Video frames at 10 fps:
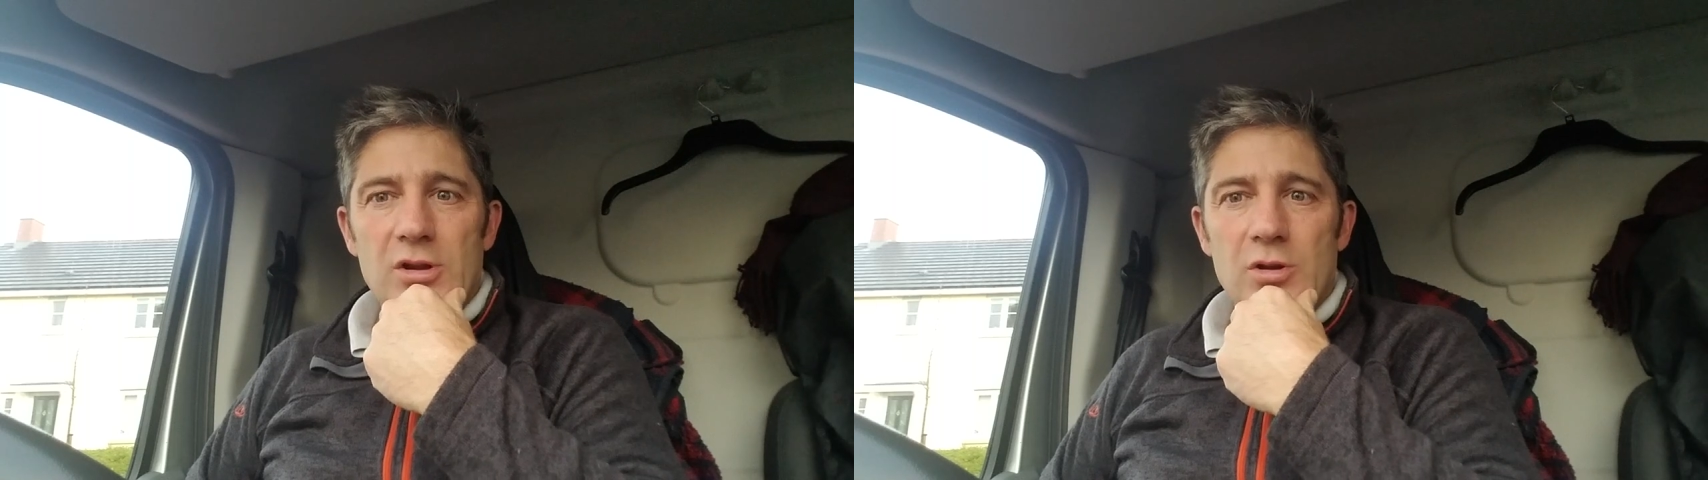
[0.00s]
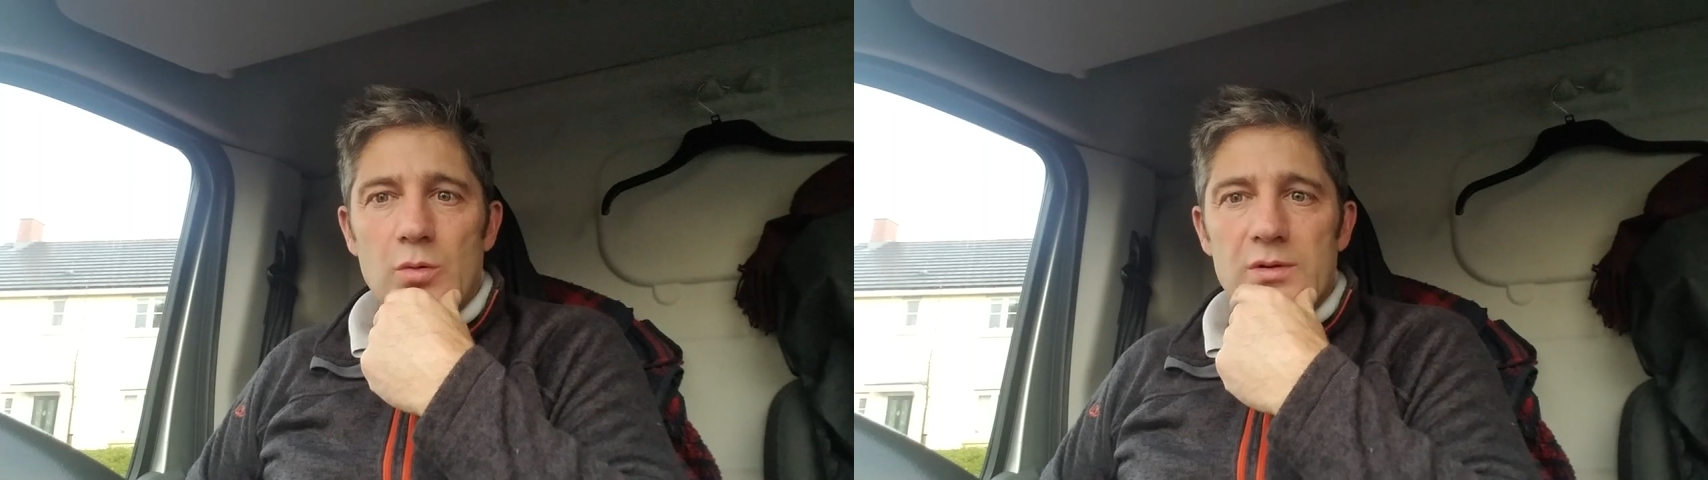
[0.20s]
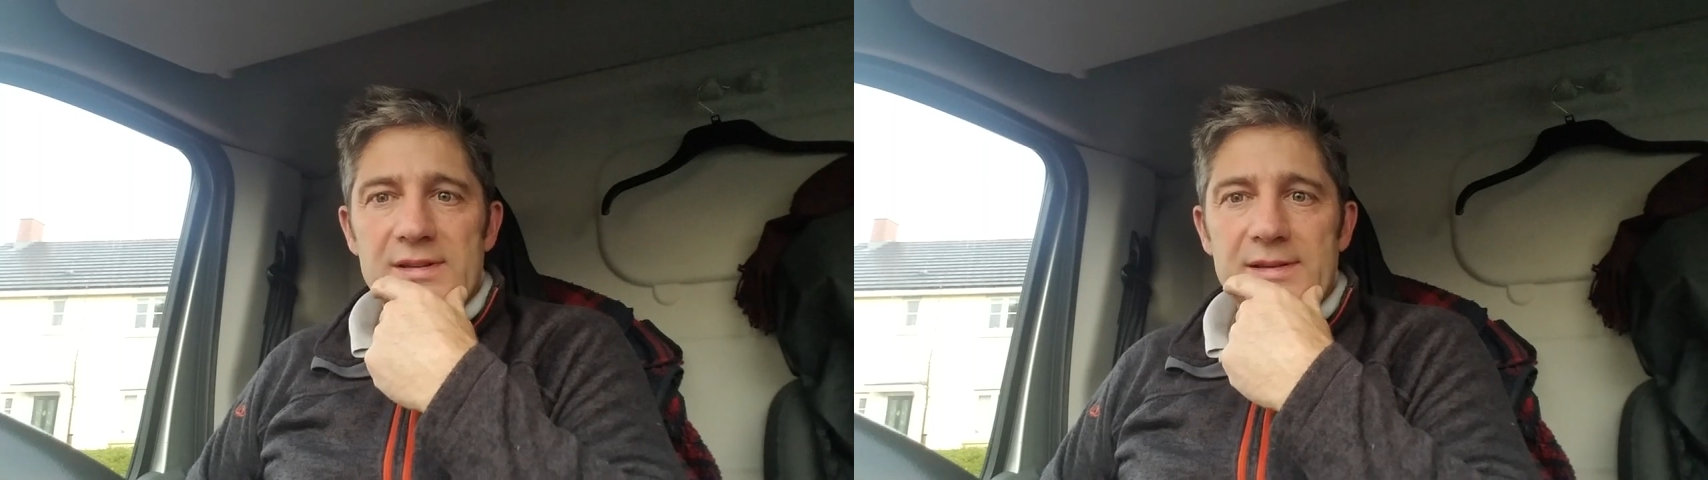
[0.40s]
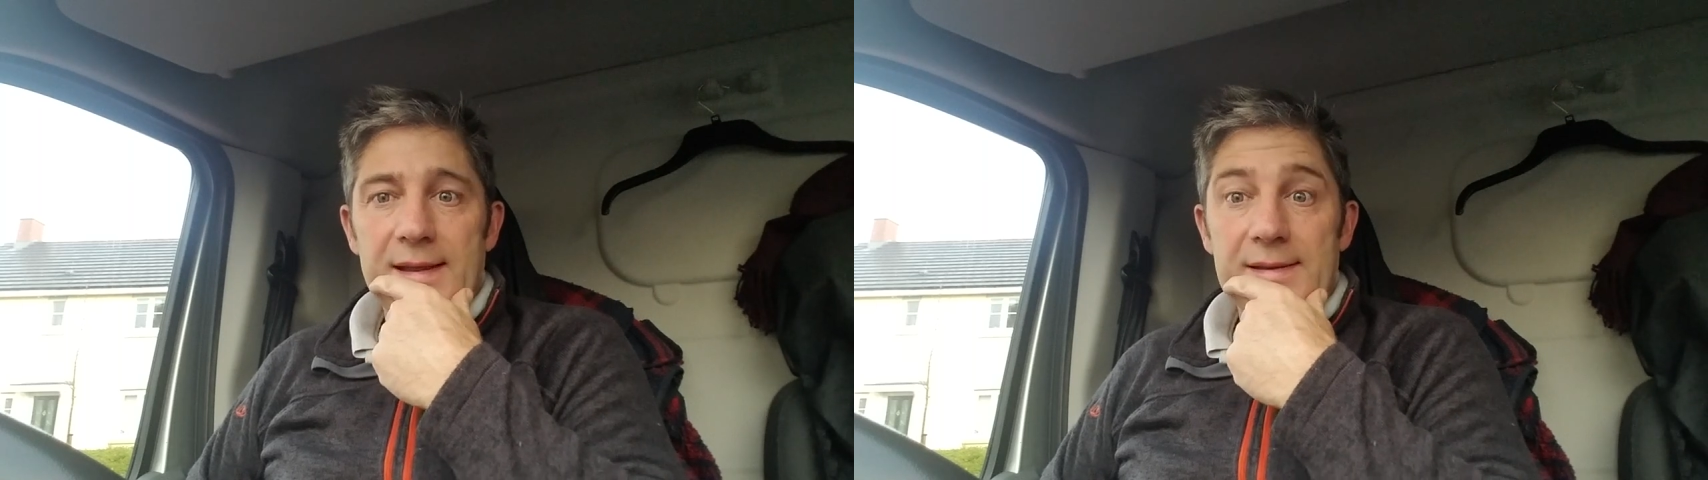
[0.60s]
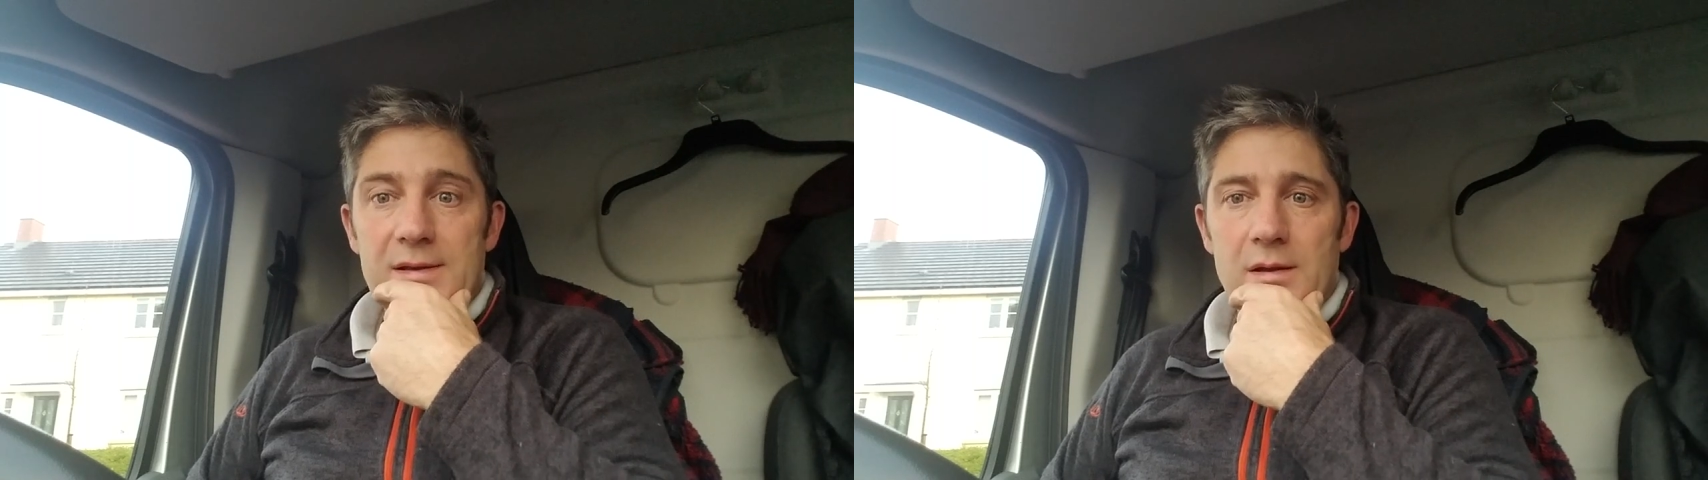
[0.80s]

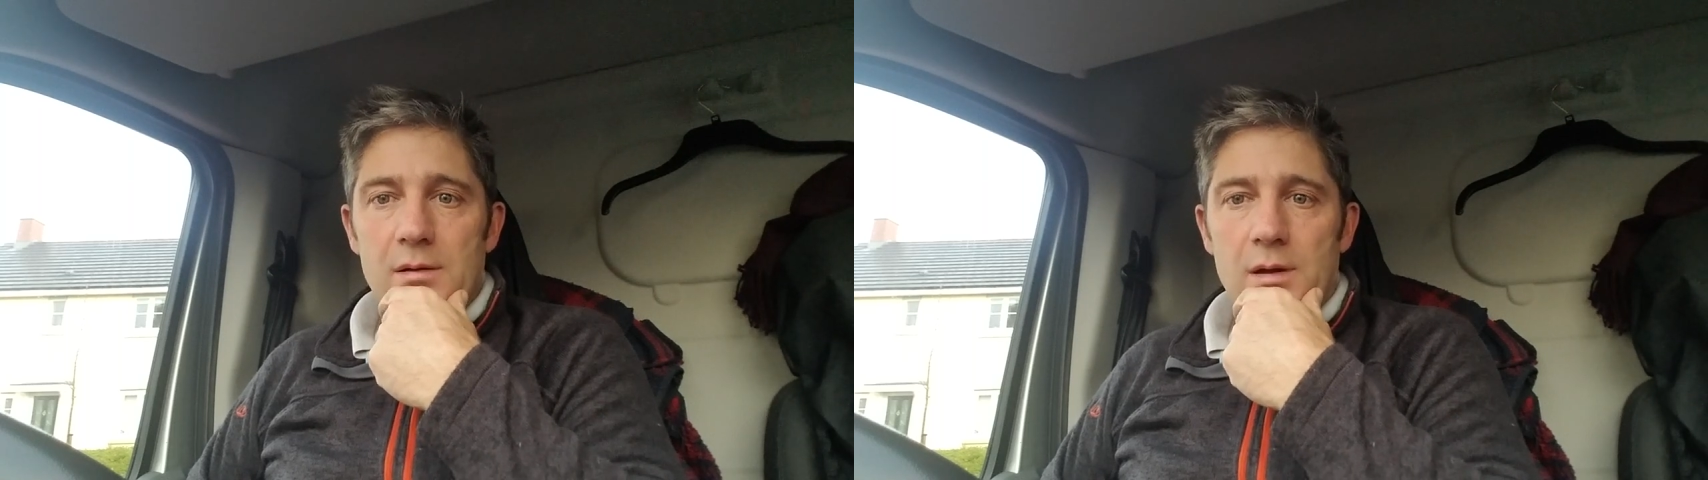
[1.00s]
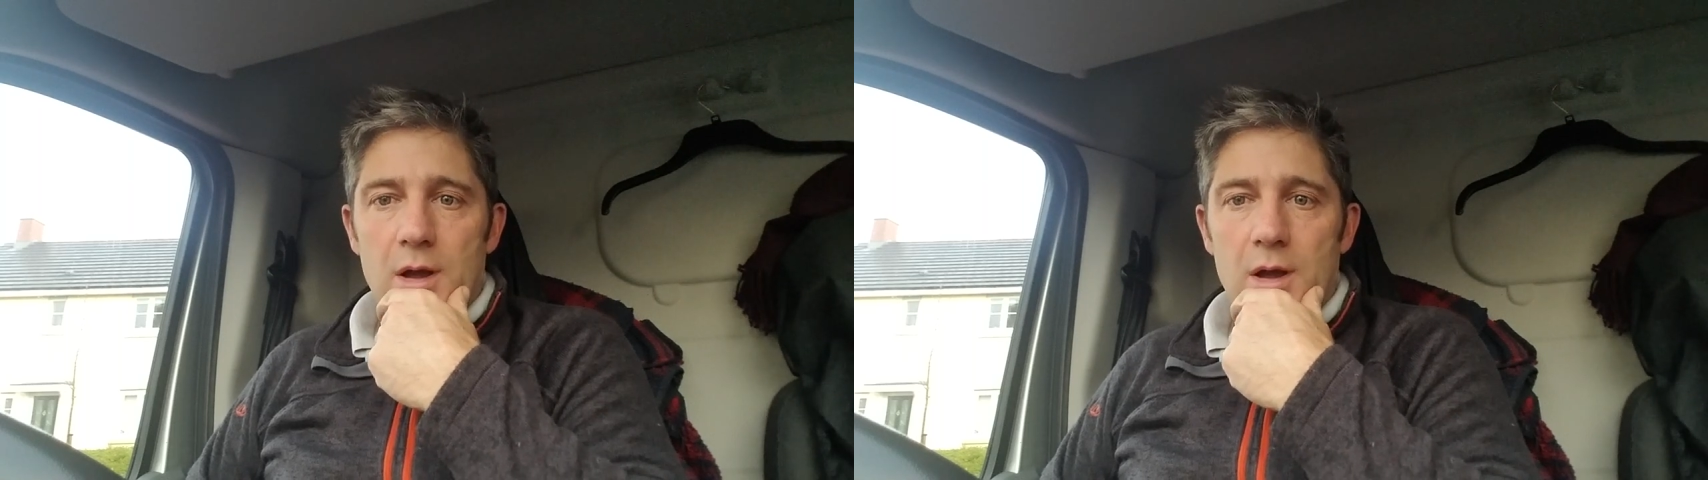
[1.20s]
9:45, so